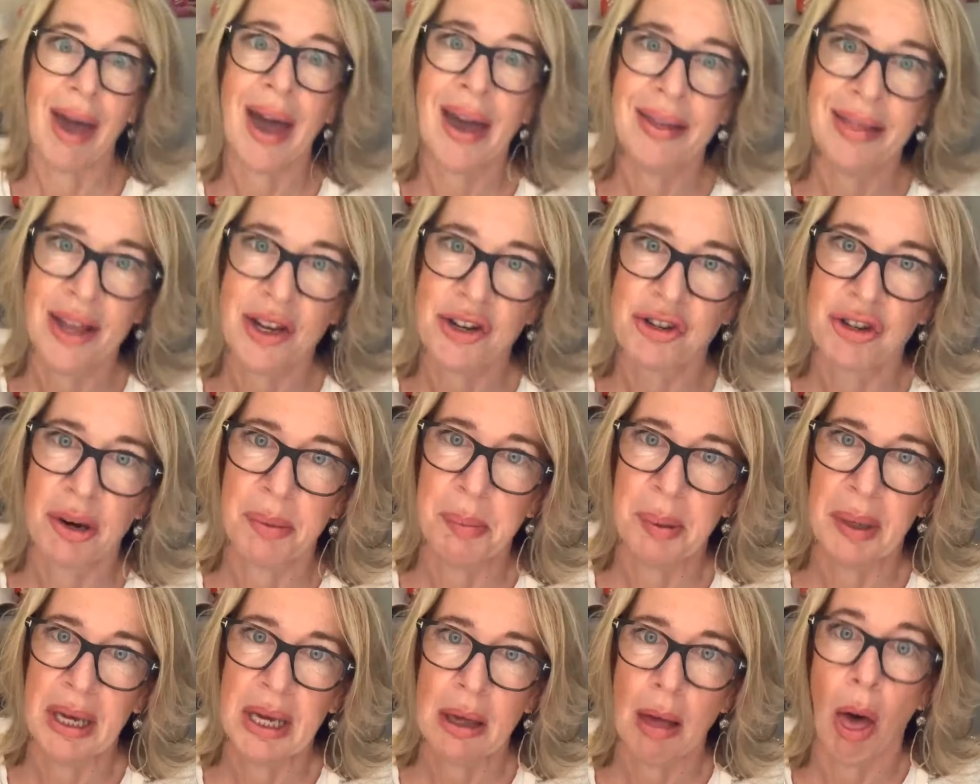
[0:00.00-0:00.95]
A, they're
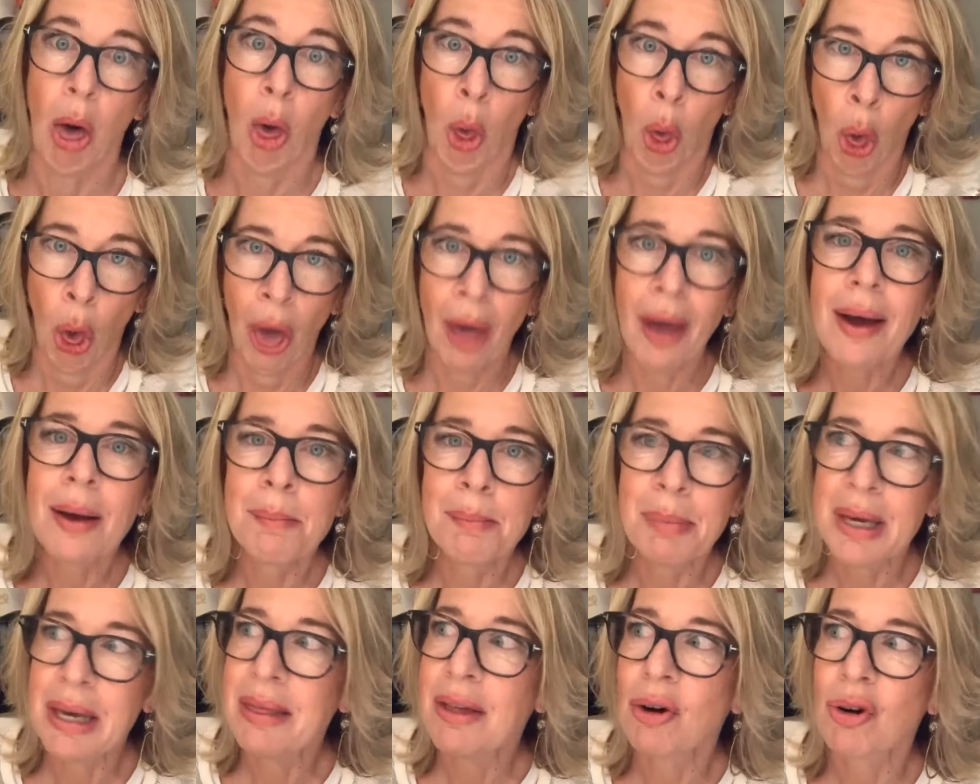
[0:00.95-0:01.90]
drippy. Ooh.
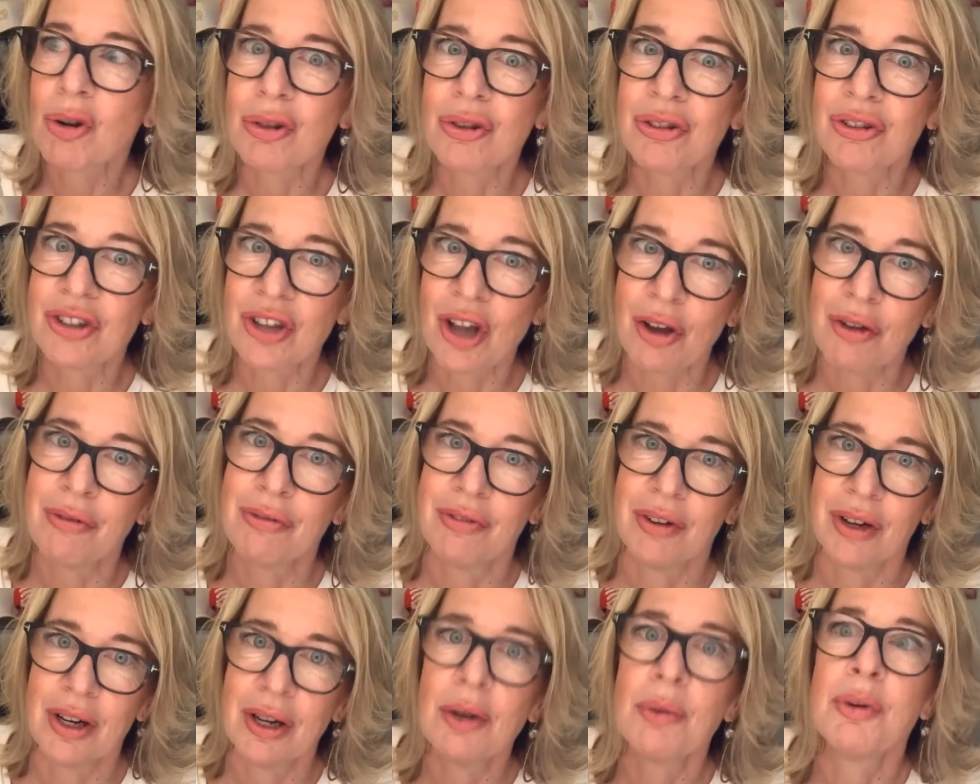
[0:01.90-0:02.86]
B, they're on the
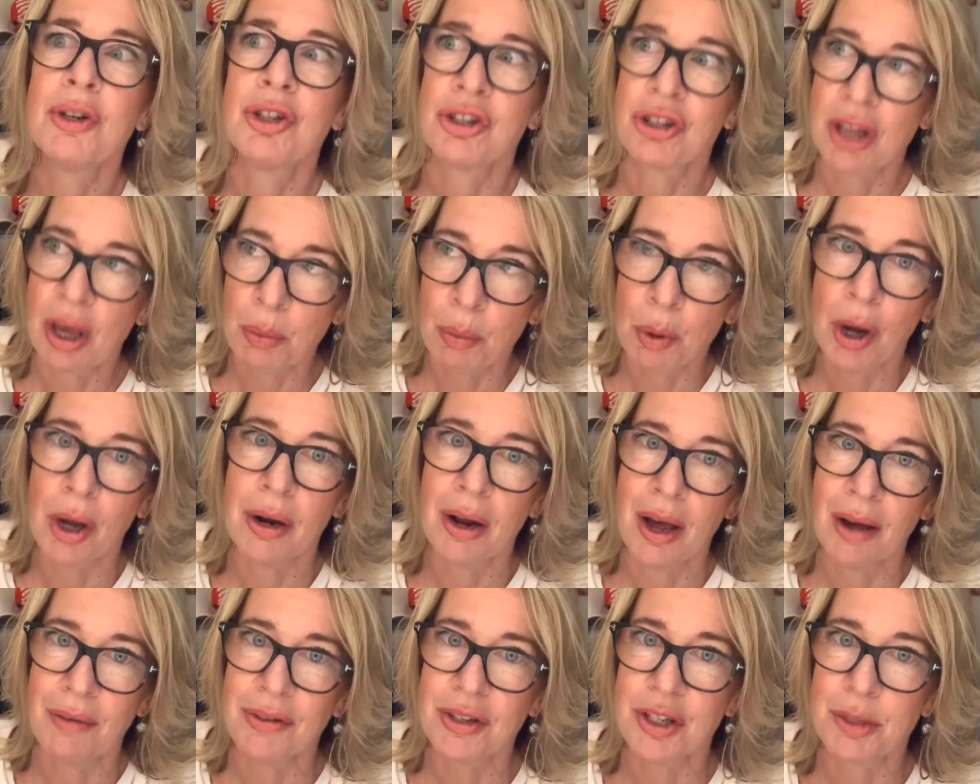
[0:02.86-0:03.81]
sofa, which they
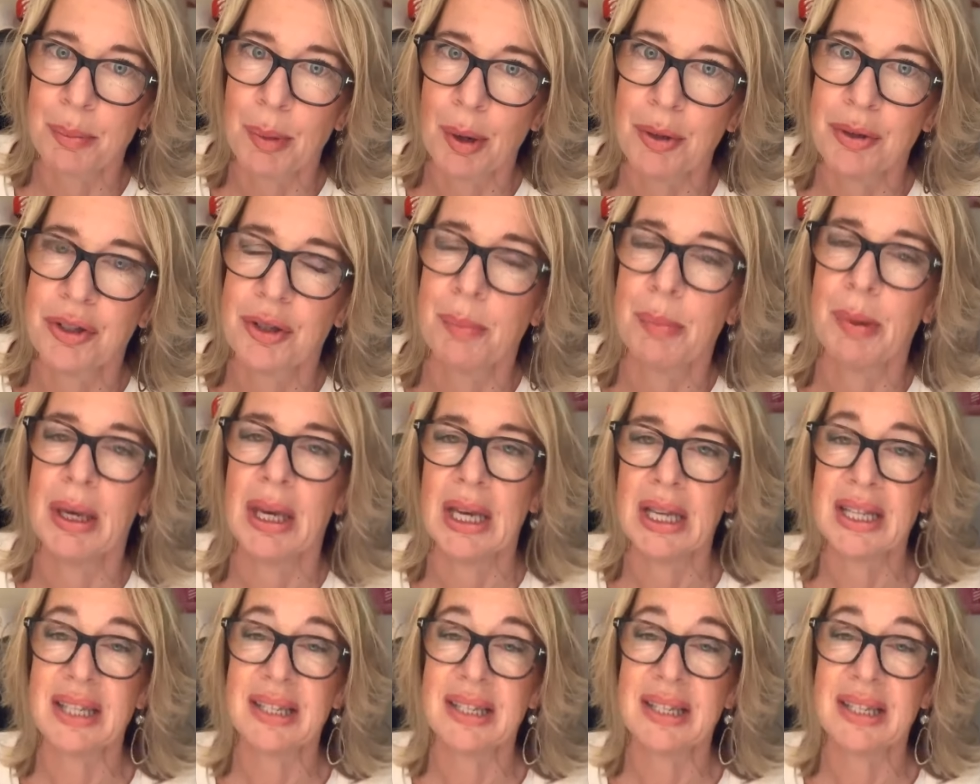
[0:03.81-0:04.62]
weren't ever supposed to be.